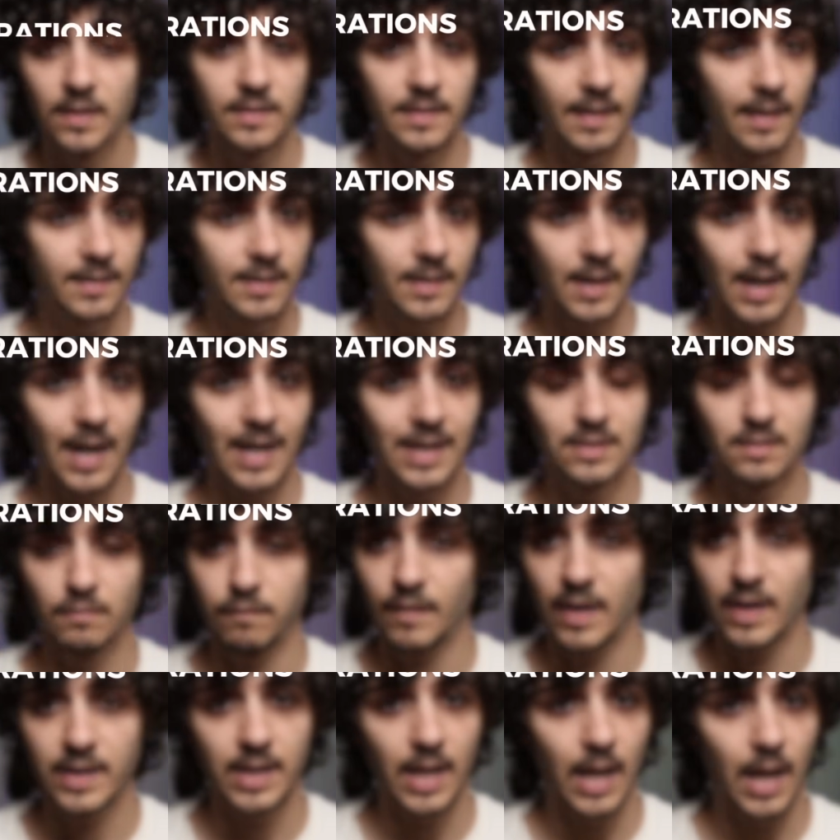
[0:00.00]
then I
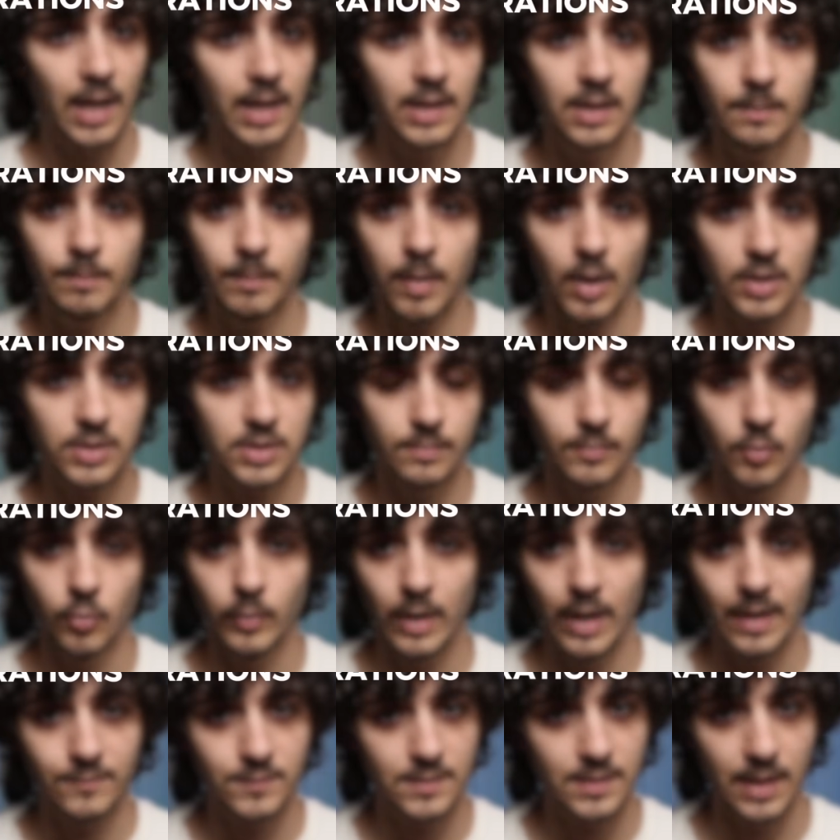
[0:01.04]
define any possible
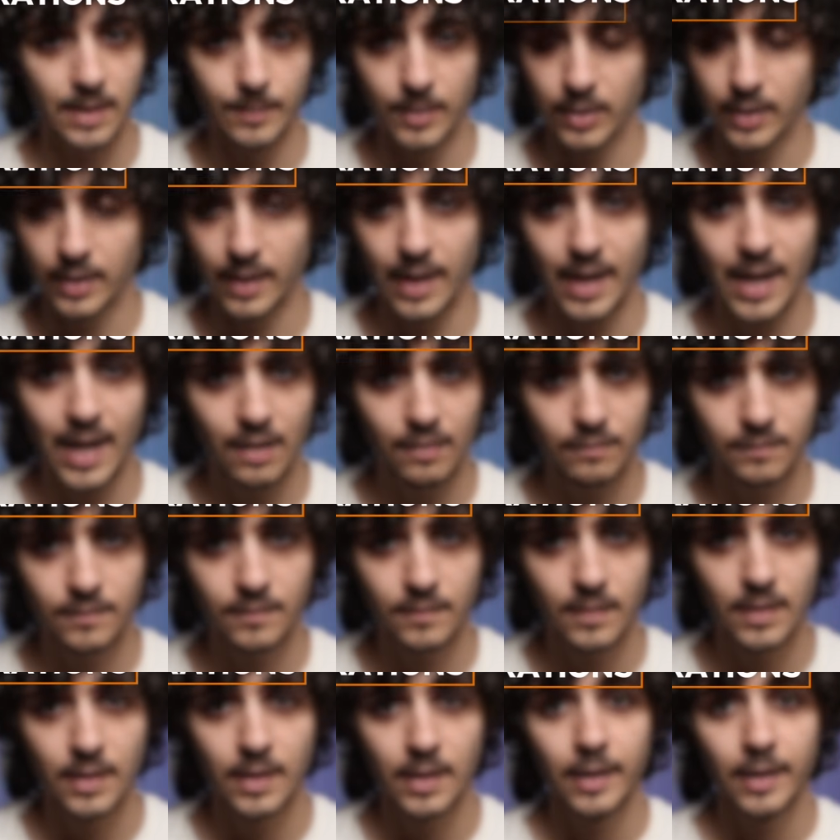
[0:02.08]
refs that I'm gonna have,